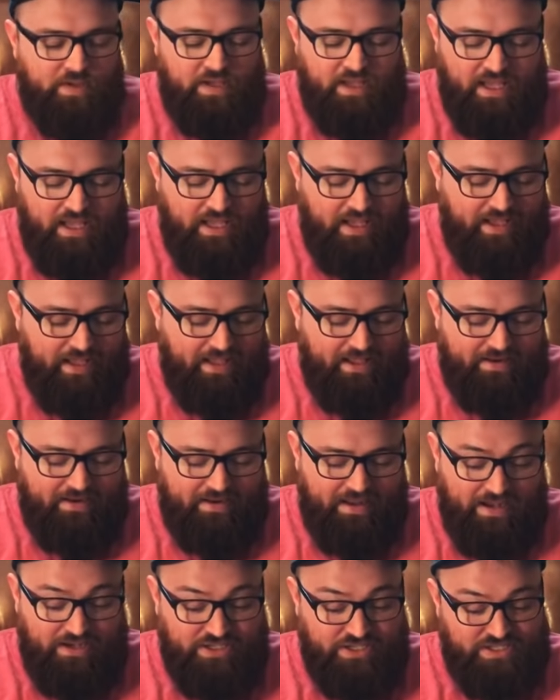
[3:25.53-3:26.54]
And
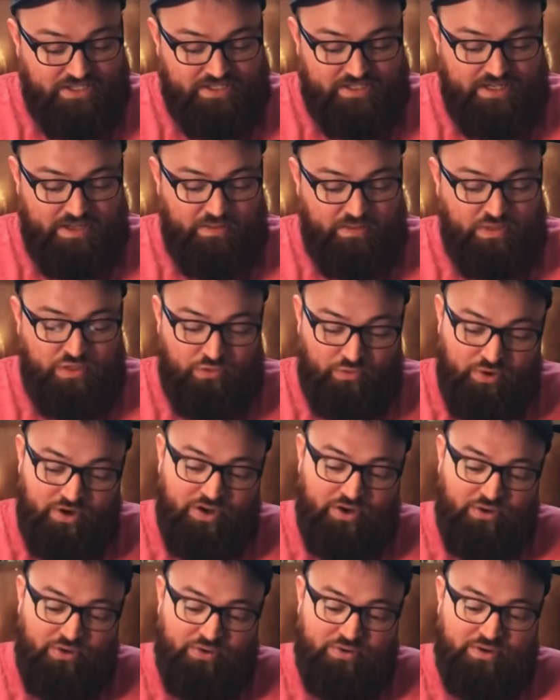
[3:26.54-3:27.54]
I just am
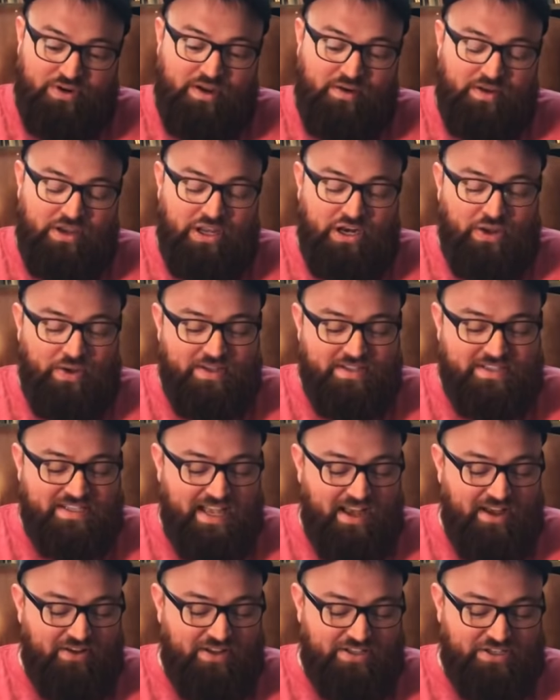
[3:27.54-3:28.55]
thrilled. You know, it
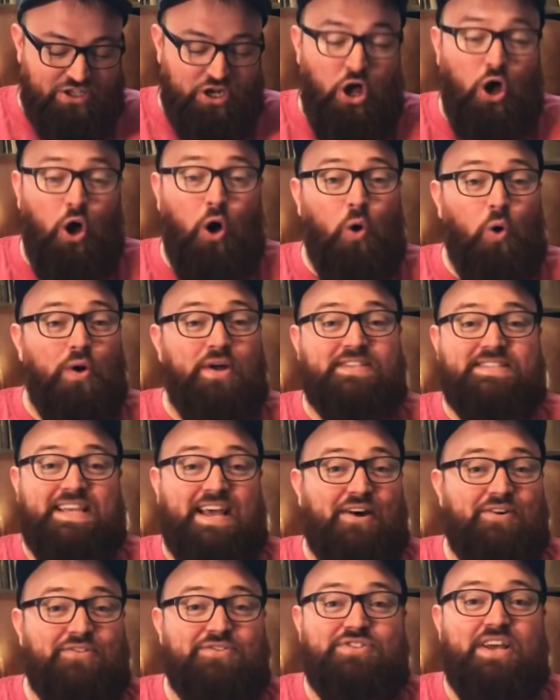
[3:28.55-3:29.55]

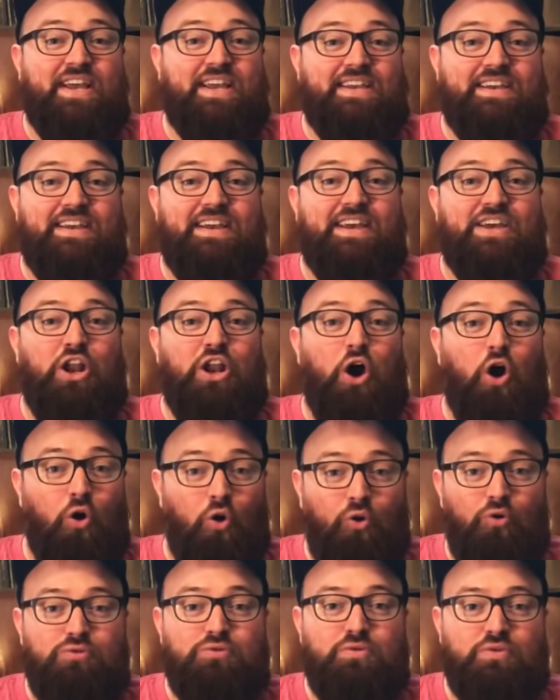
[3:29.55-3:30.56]
sounds like an
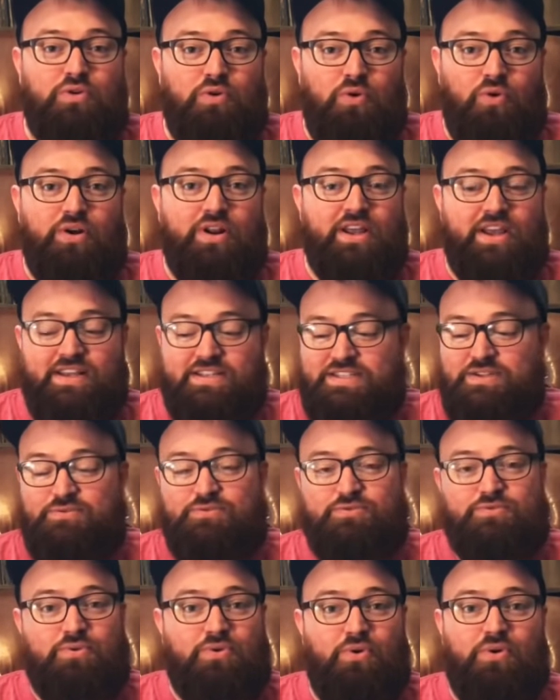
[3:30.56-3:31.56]
old recording, because it was
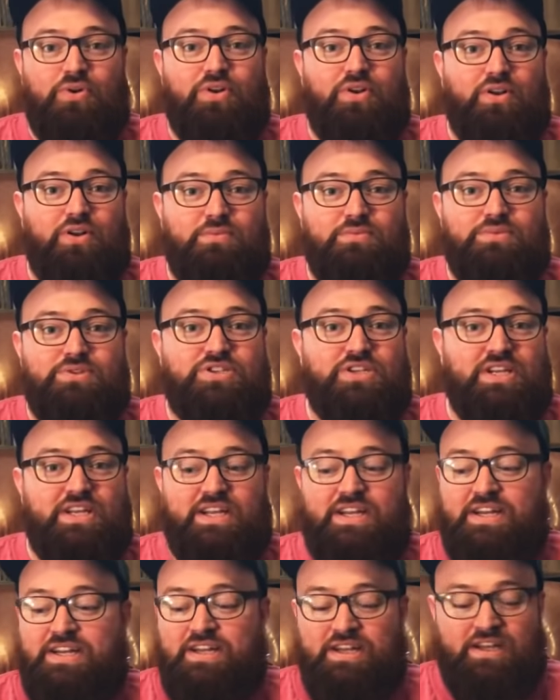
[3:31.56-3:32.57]
recorded on a
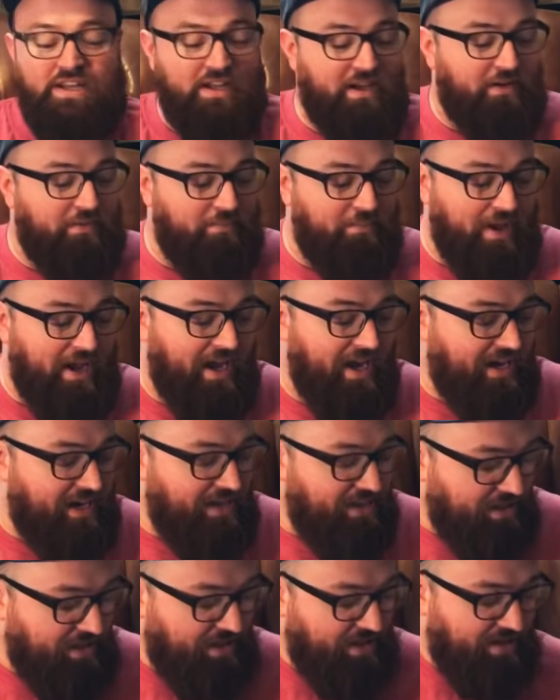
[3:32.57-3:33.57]
machine made
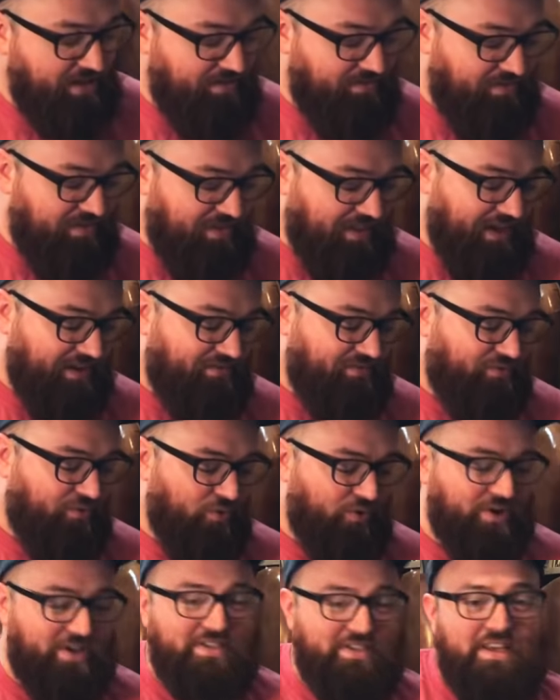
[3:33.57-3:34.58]
in the like
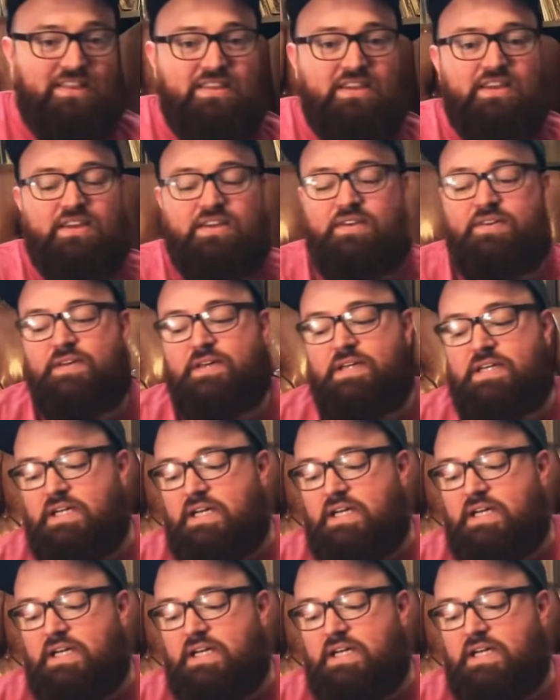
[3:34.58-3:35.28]
40s, I think.